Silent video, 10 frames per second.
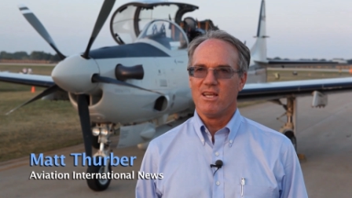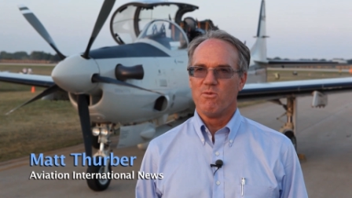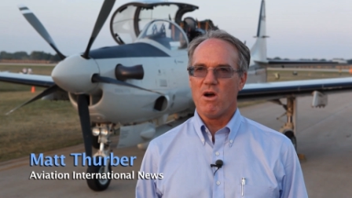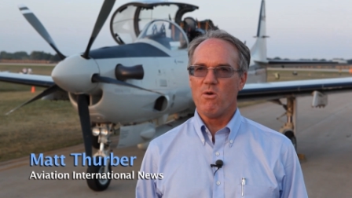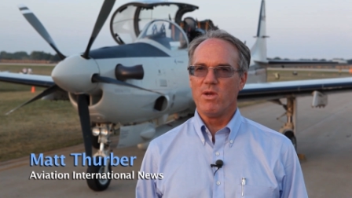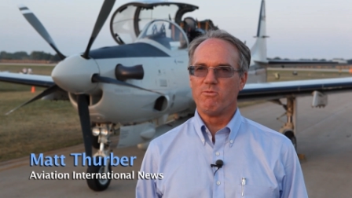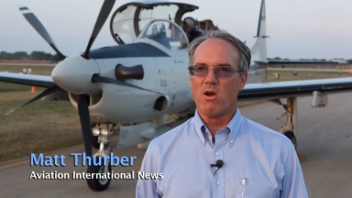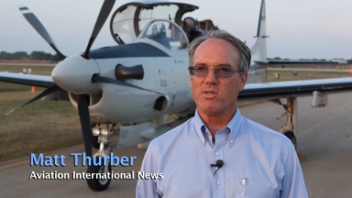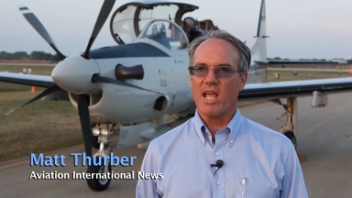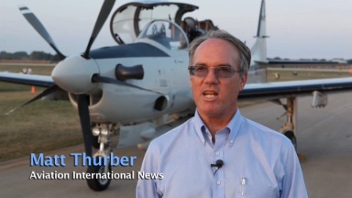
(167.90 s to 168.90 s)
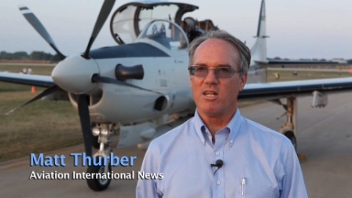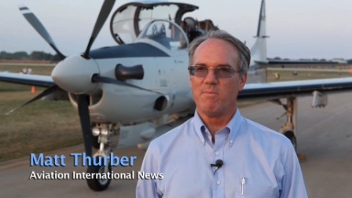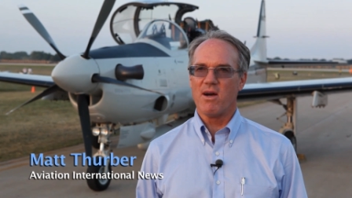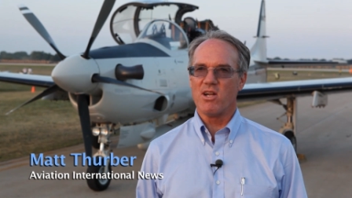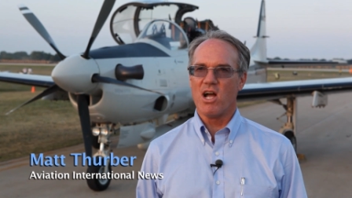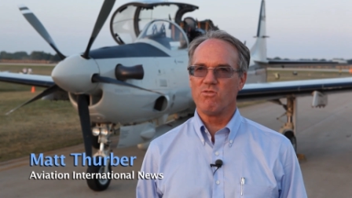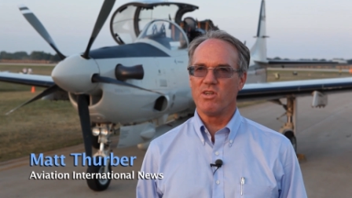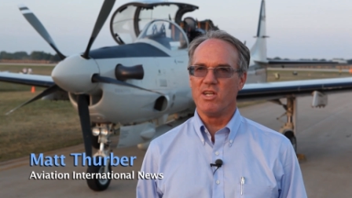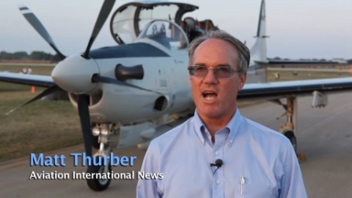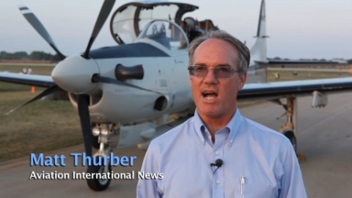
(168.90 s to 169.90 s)
Well we rotated about
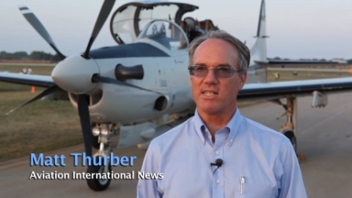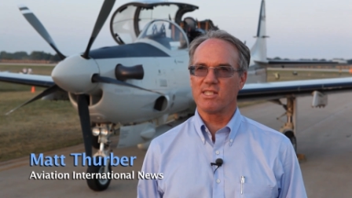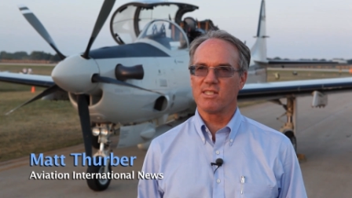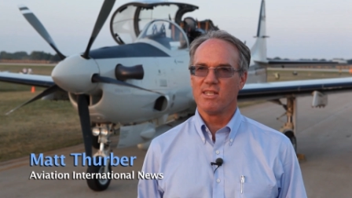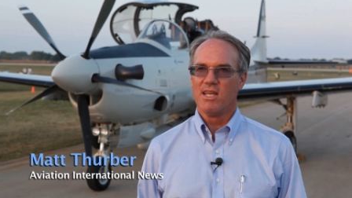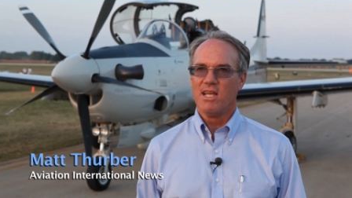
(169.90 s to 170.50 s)
100 knots,